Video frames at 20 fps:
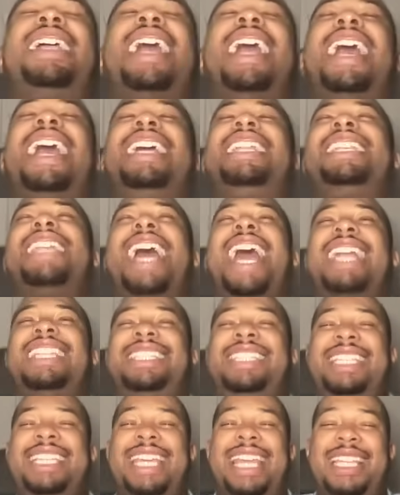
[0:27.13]
God, not
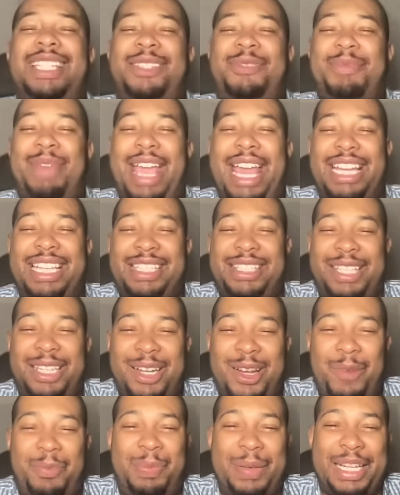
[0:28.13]
T.S. Madison
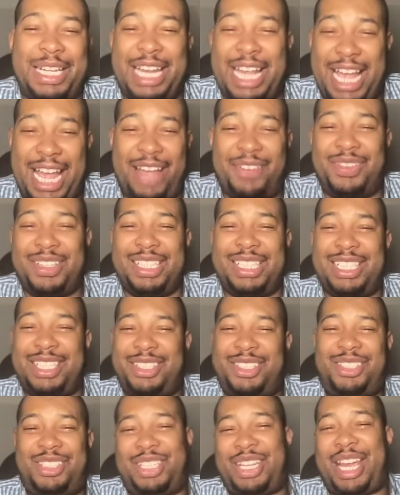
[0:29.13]
up in
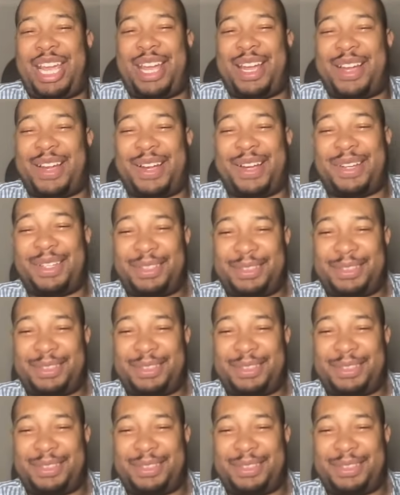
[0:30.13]
Heavenly's chair.